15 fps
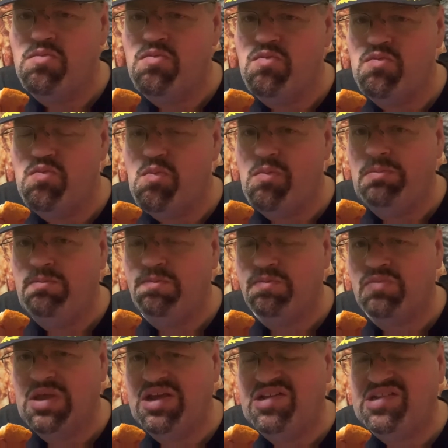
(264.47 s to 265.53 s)
Hmm.
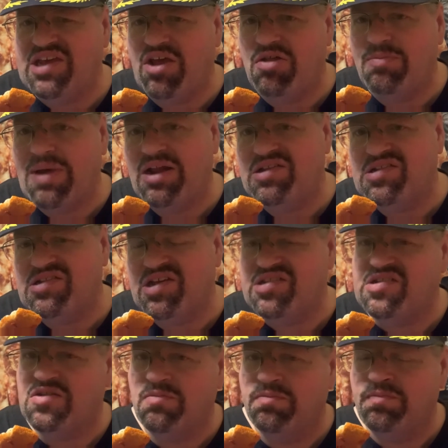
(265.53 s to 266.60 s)
Heat scale about a
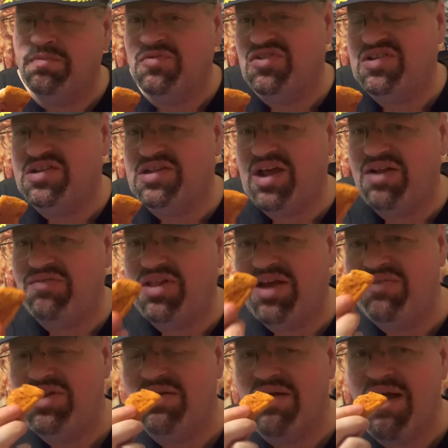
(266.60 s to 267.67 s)
six, six out of
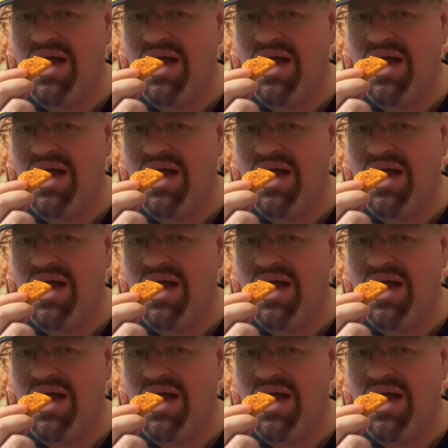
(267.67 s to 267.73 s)
11